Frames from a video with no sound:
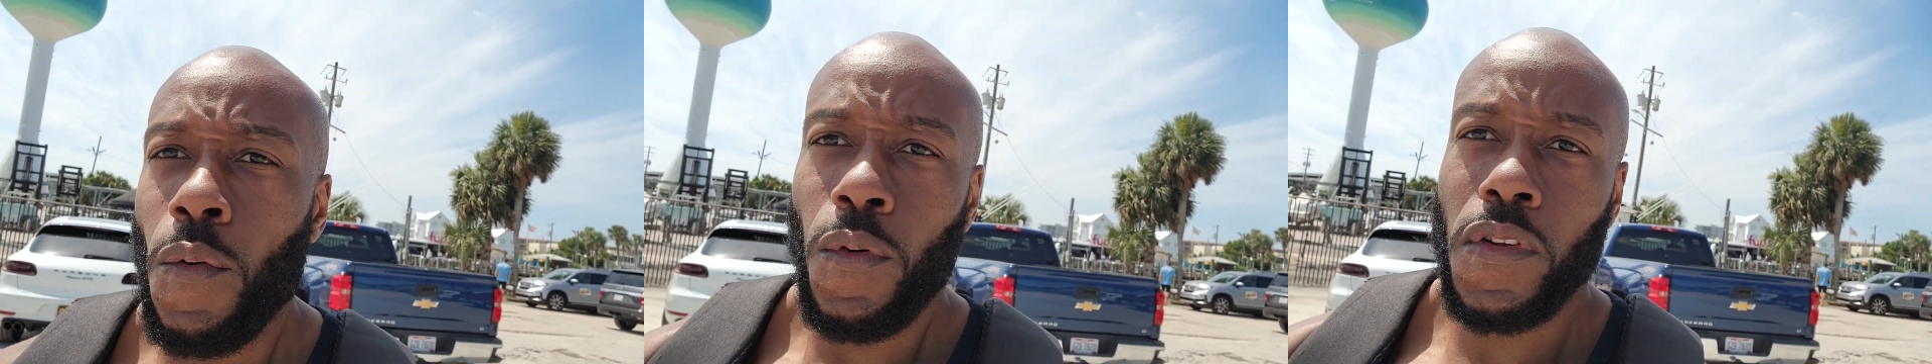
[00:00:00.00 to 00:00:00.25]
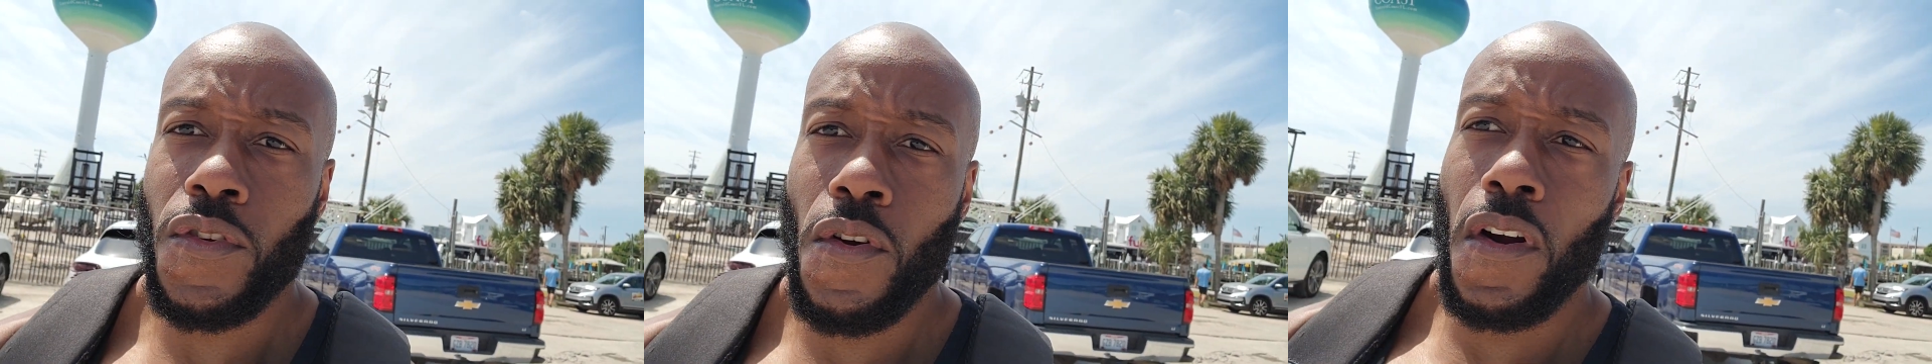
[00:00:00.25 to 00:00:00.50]

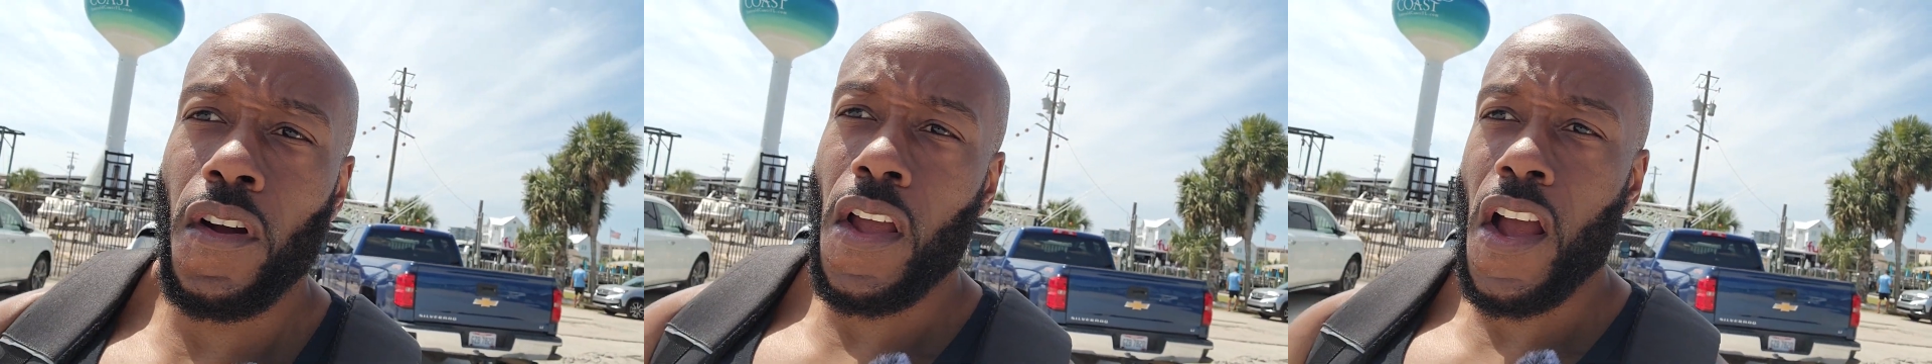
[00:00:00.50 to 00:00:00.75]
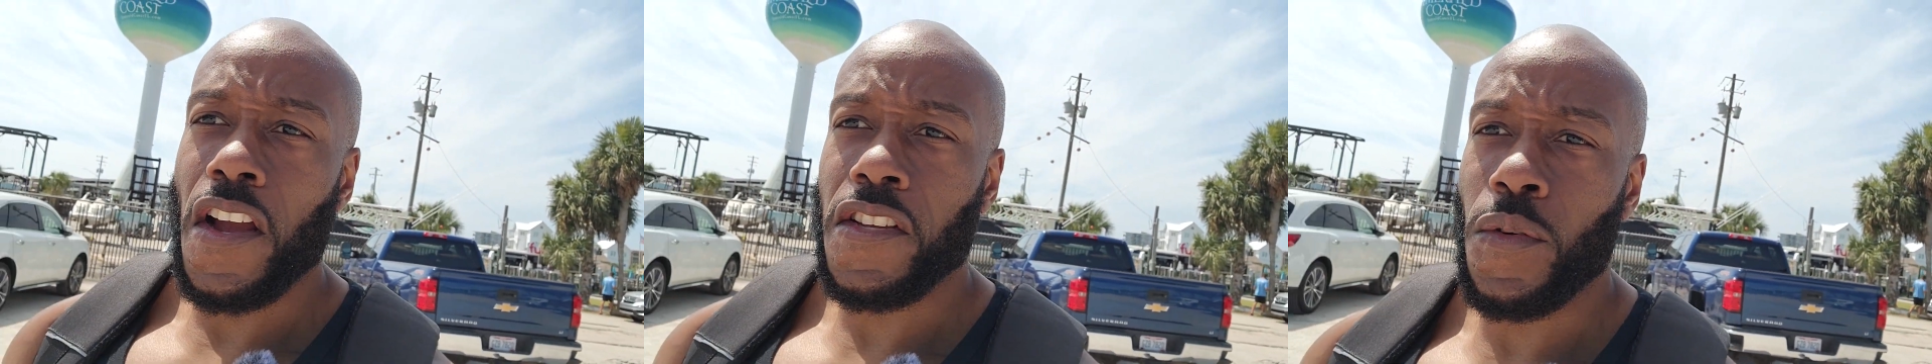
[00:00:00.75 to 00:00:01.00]
What's going on,
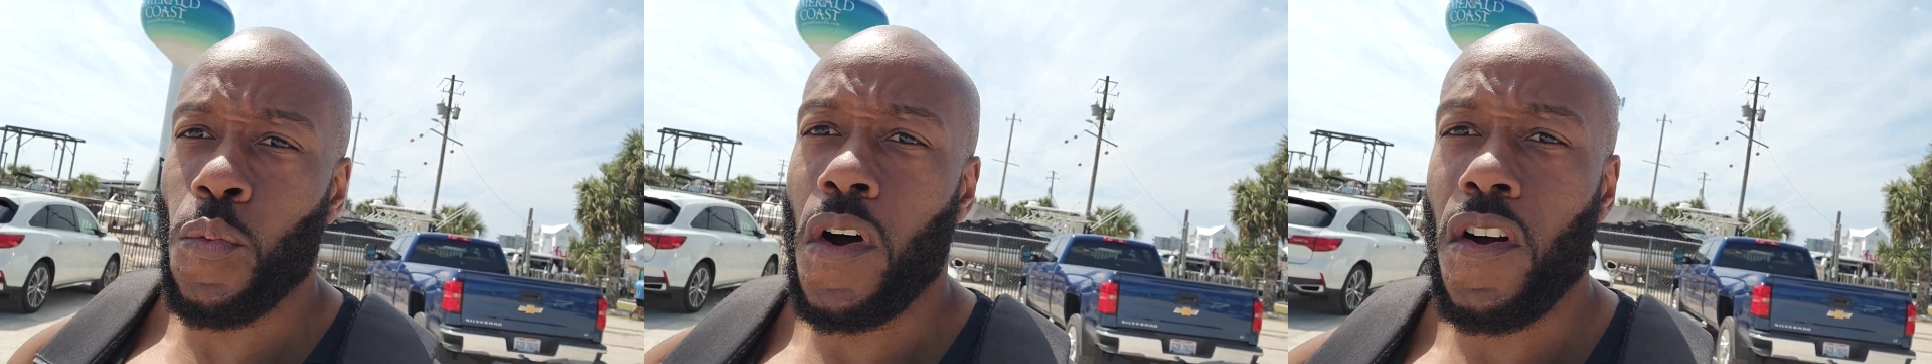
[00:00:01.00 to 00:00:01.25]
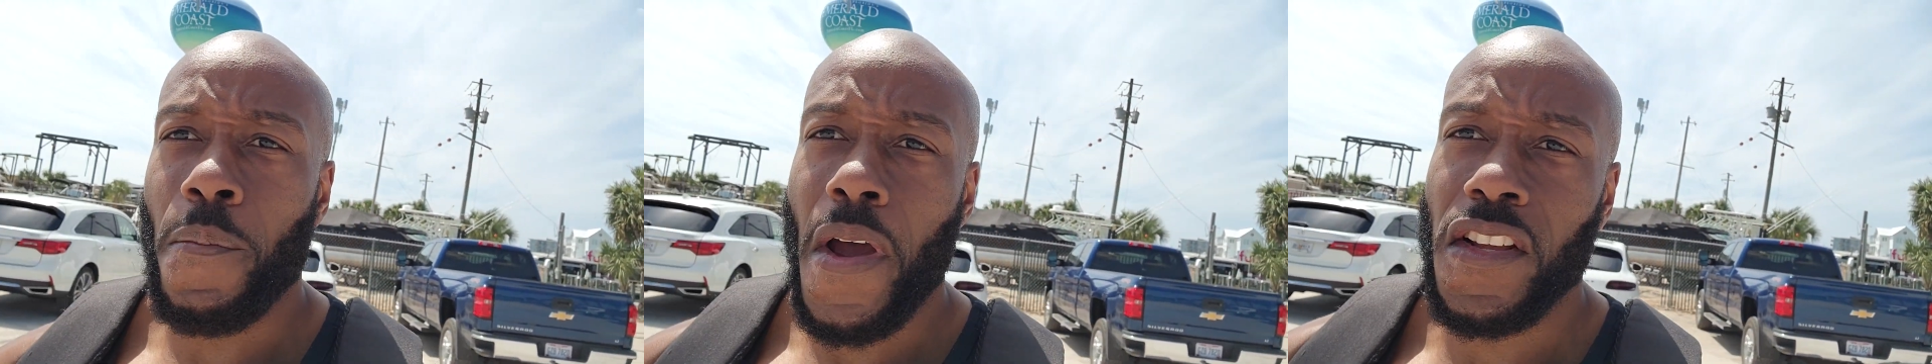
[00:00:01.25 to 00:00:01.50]
guys?
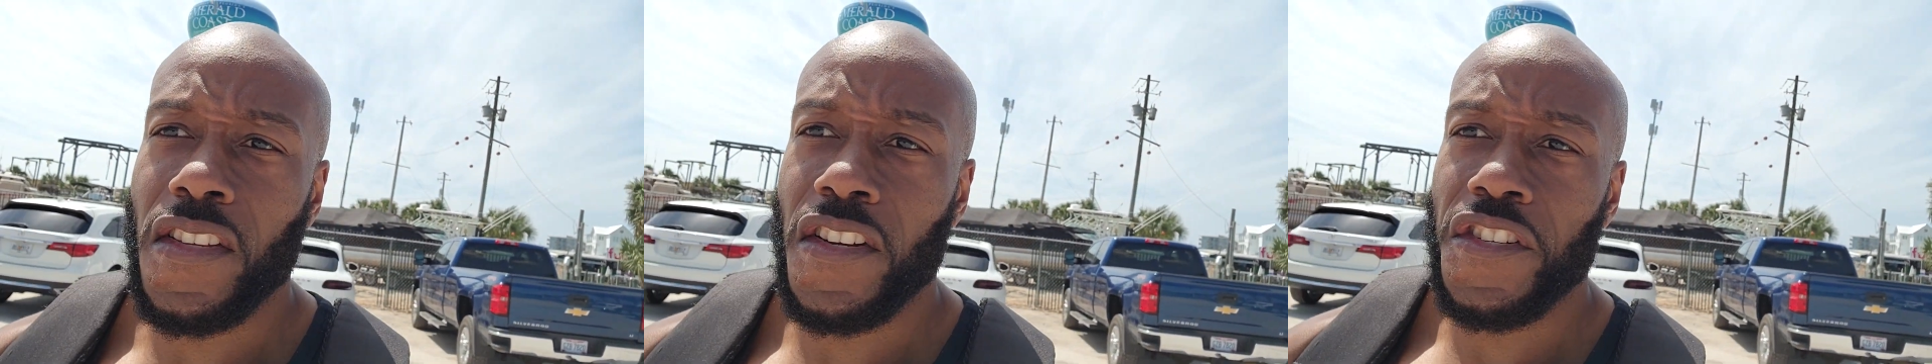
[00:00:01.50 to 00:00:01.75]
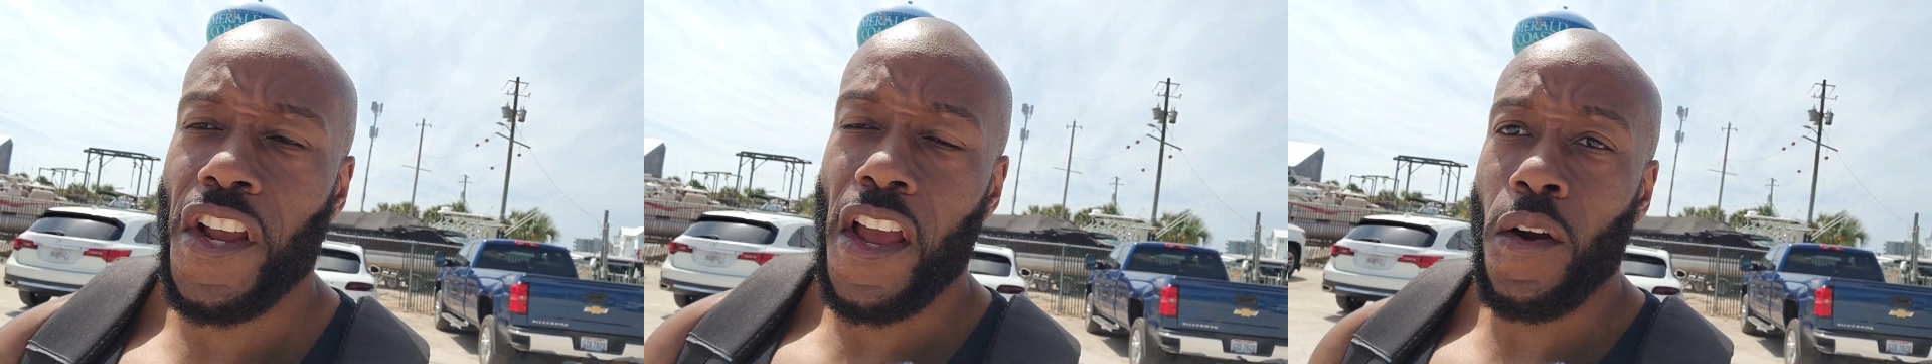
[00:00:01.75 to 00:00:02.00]
Welcome back to the
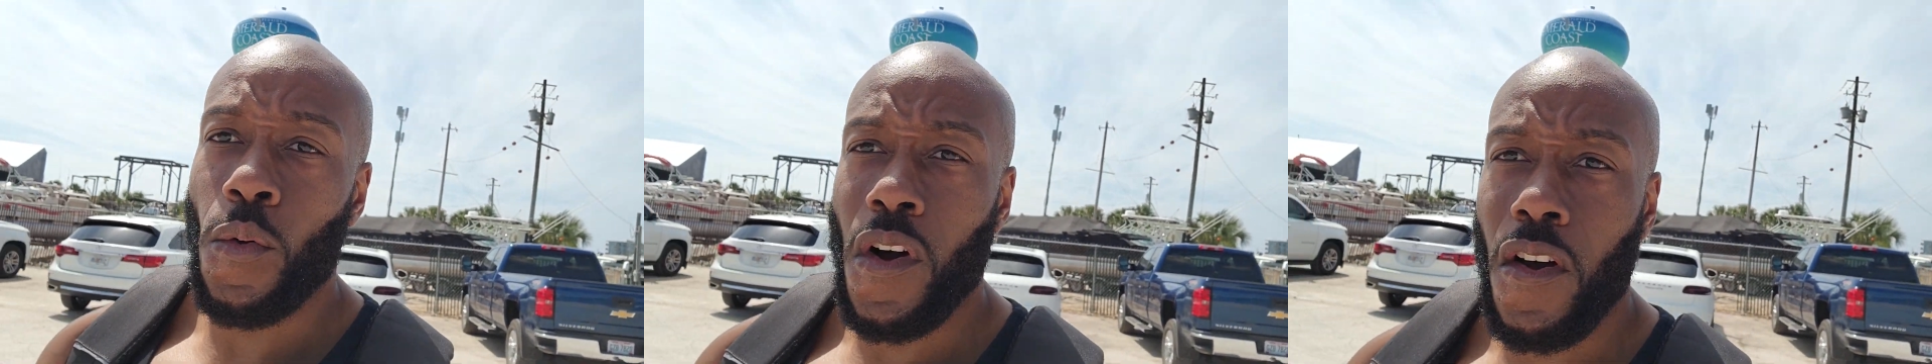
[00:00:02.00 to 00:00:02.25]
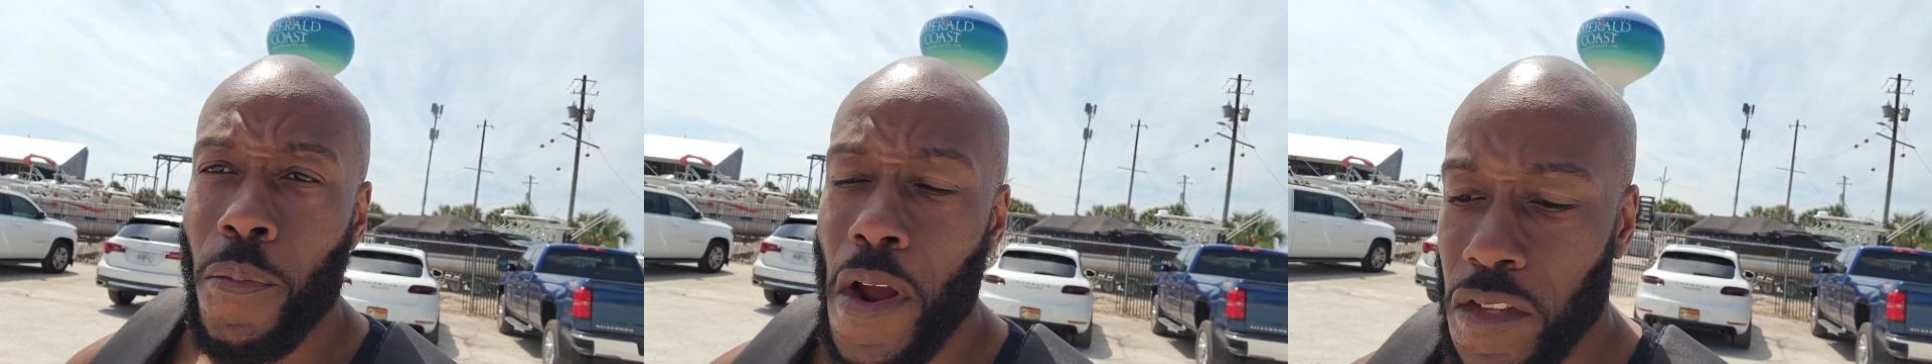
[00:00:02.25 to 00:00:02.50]
channel.
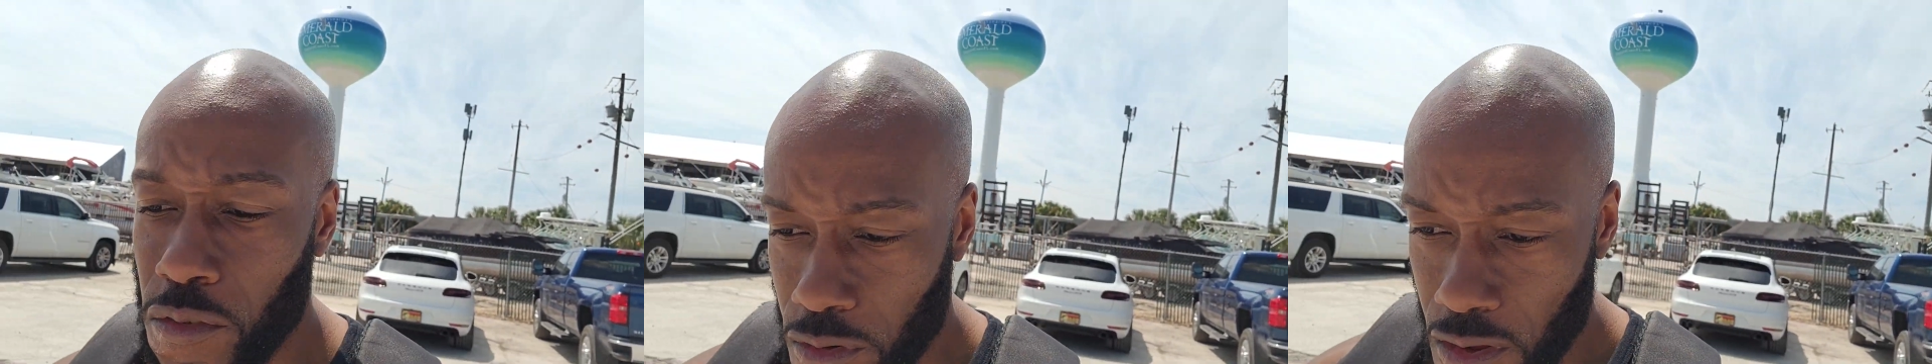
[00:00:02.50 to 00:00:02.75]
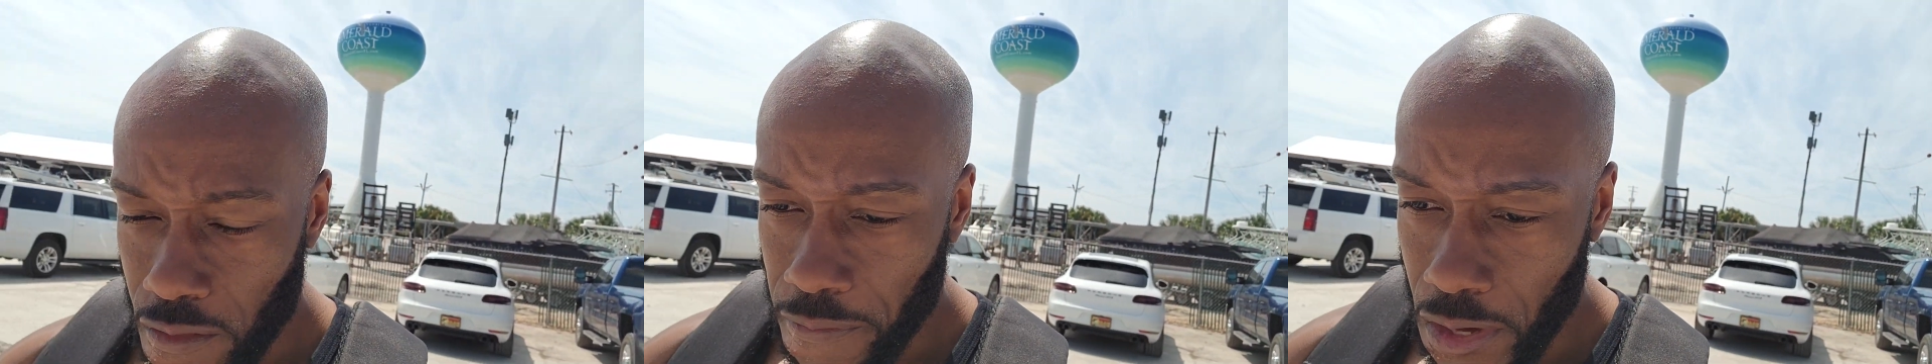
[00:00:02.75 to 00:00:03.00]
Welcome back to
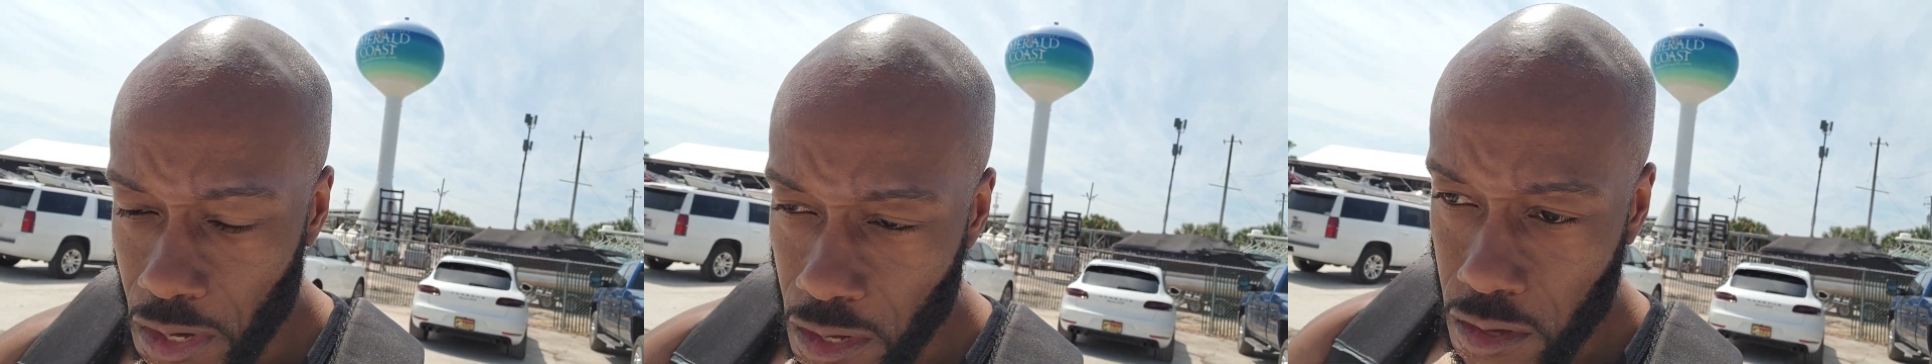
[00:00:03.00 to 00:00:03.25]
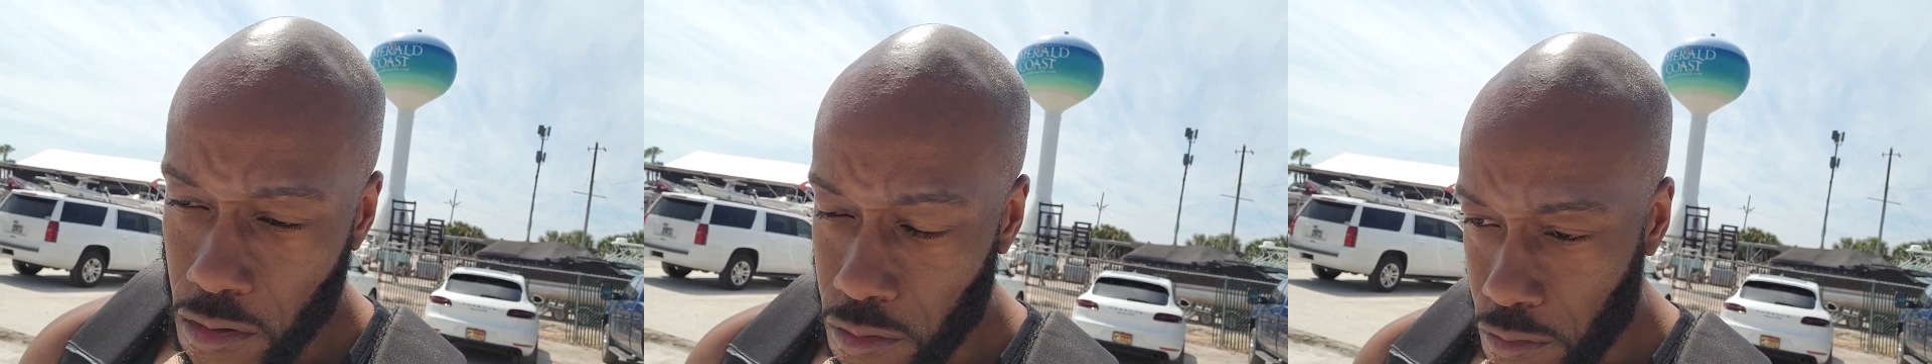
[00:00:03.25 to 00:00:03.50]
another
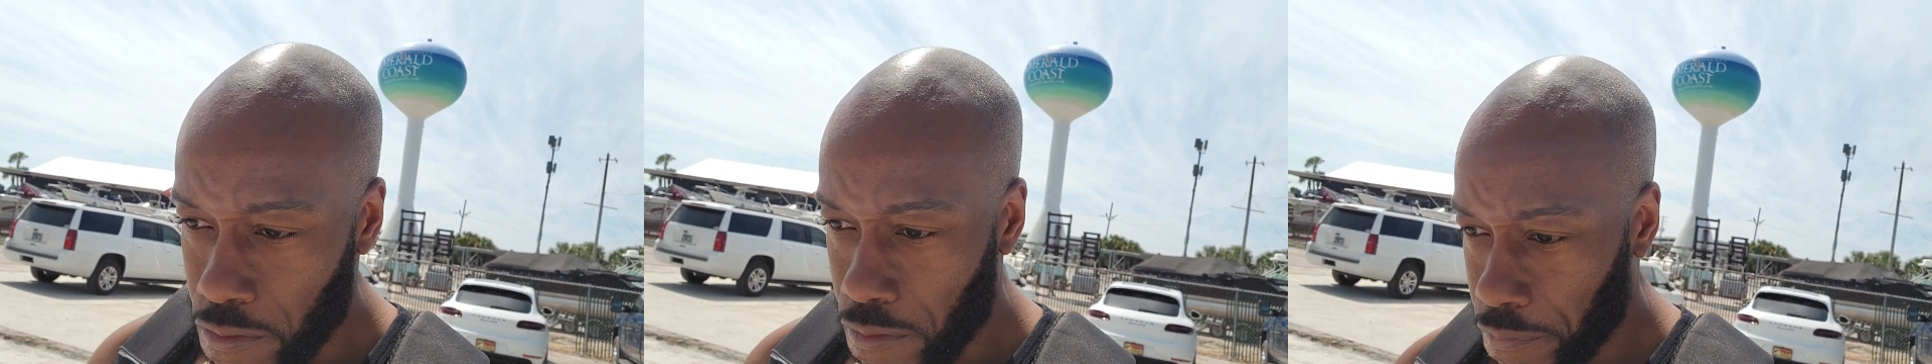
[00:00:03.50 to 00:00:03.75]
video.